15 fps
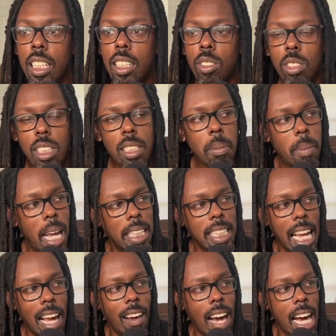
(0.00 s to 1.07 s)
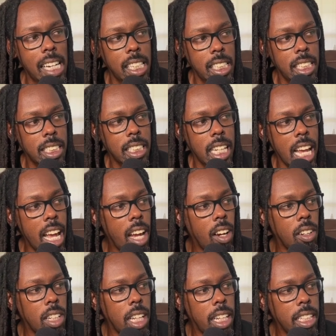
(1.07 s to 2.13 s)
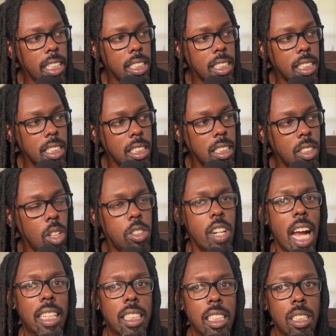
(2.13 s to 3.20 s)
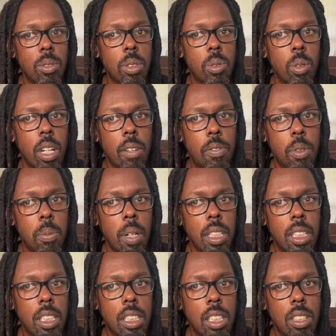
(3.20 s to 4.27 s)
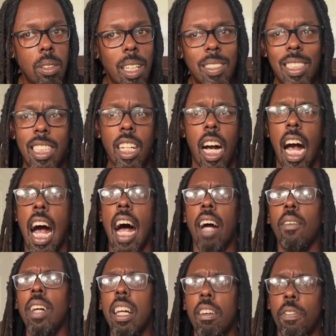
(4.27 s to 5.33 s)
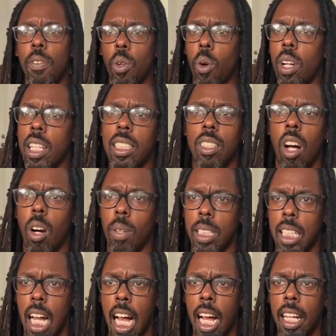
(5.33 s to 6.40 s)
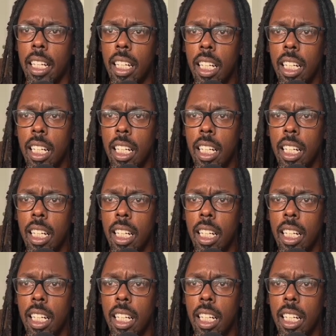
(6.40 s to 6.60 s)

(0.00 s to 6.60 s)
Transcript: So just imagine how hot it is now, like. No, track season was what, a few months ago. It's still hot. We in Florida. It's always hot.